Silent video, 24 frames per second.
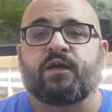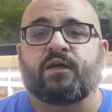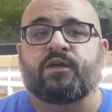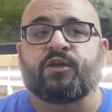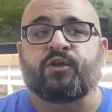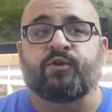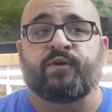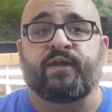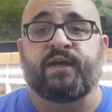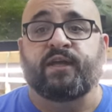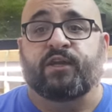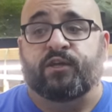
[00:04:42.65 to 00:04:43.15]

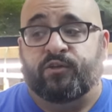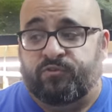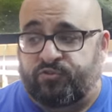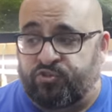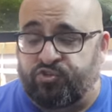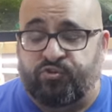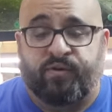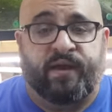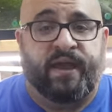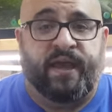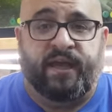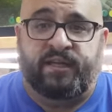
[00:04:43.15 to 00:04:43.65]
You need a
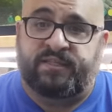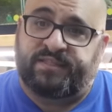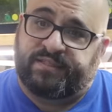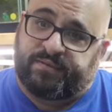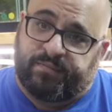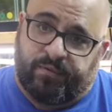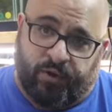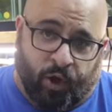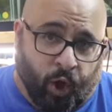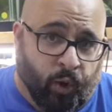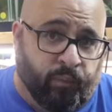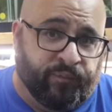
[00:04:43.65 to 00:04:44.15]
drain,
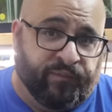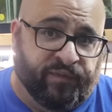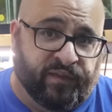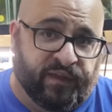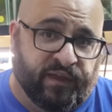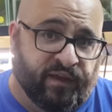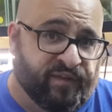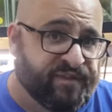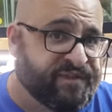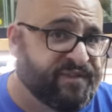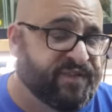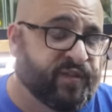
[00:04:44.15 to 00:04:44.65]

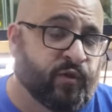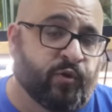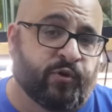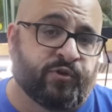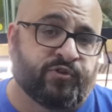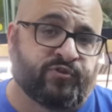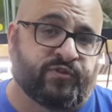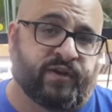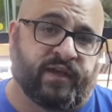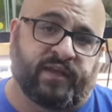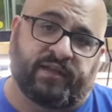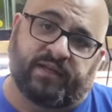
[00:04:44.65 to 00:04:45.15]
hopefully a floor
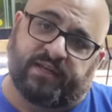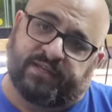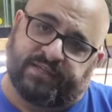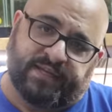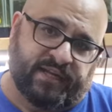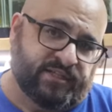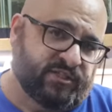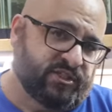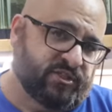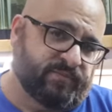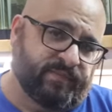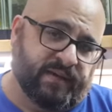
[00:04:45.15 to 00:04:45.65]
drain, because
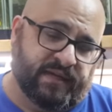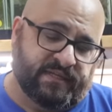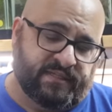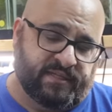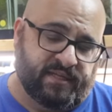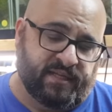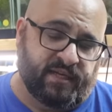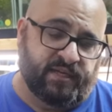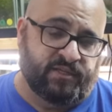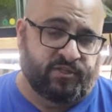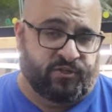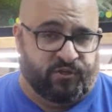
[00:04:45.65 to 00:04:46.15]
that just makes
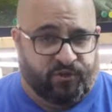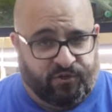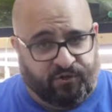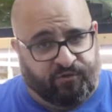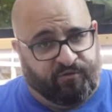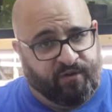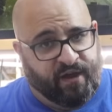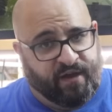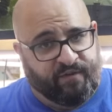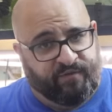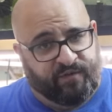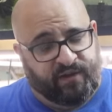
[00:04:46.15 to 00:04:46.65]
it easier,
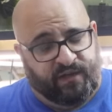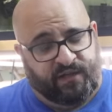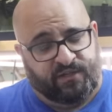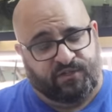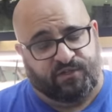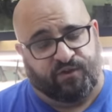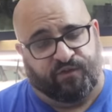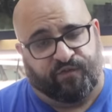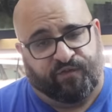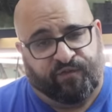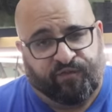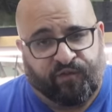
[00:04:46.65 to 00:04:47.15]
gravity is
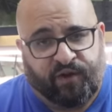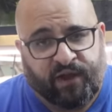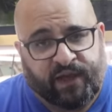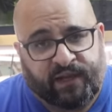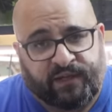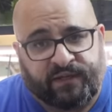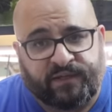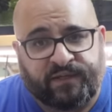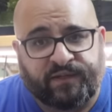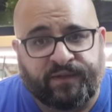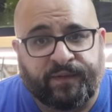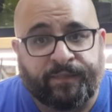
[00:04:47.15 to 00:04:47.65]
your
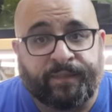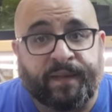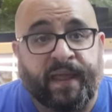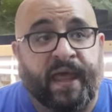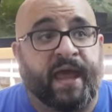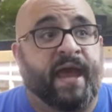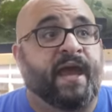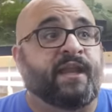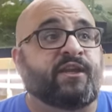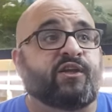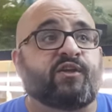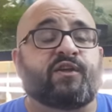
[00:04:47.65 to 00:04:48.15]
friend.
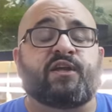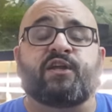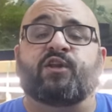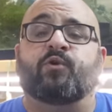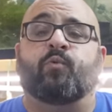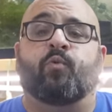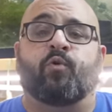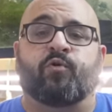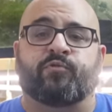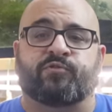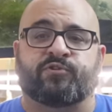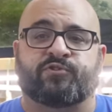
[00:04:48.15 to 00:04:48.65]
And you need a
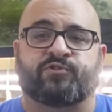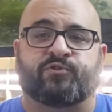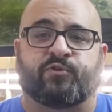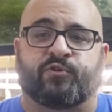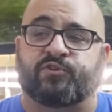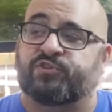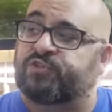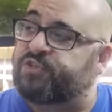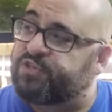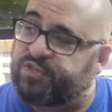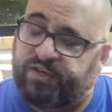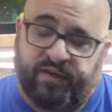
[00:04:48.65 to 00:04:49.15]
water
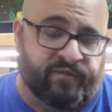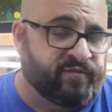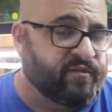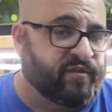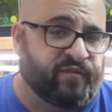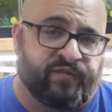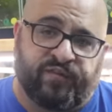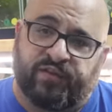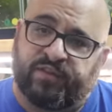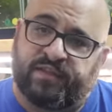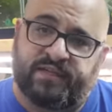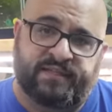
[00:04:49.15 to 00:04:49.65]
source because you have to
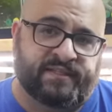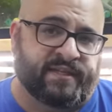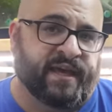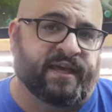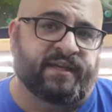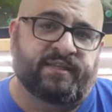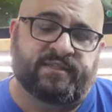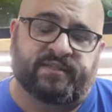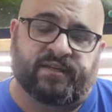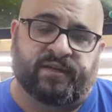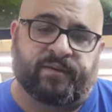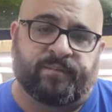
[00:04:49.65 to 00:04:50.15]
fill these
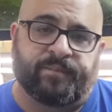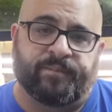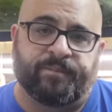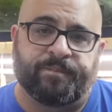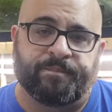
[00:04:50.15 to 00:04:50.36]
tanks up,